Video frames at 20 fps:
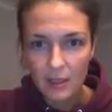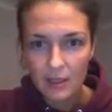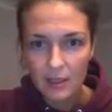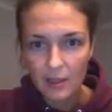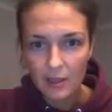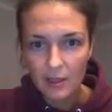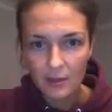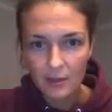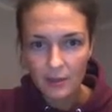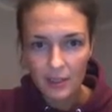
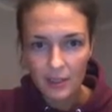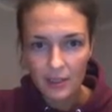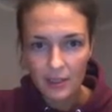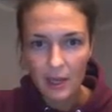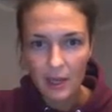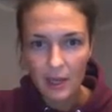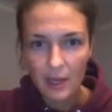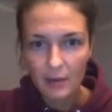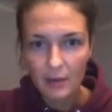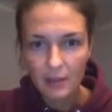nonsense.
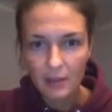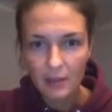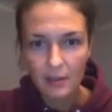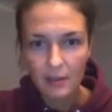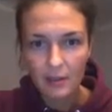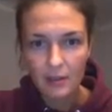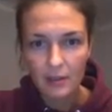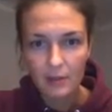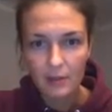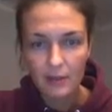How is it
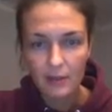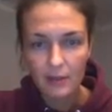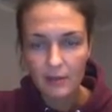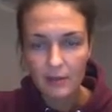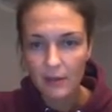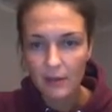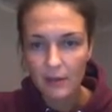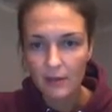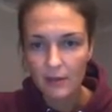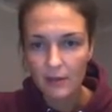gonna drive
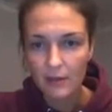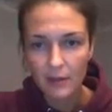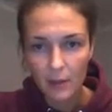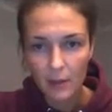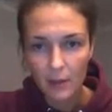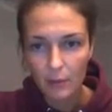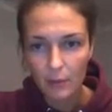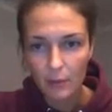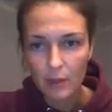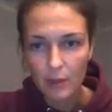traffic?
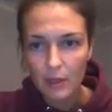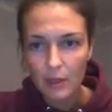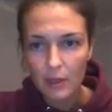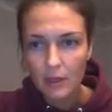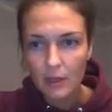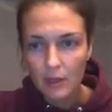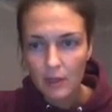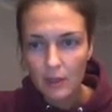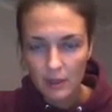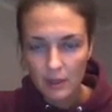No.
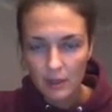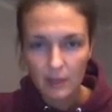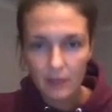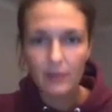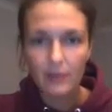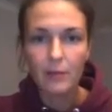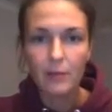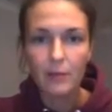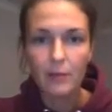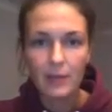
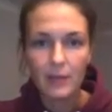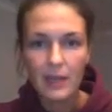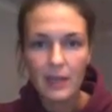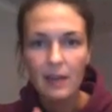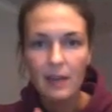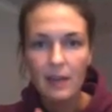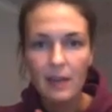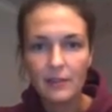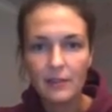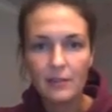If you already
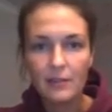have the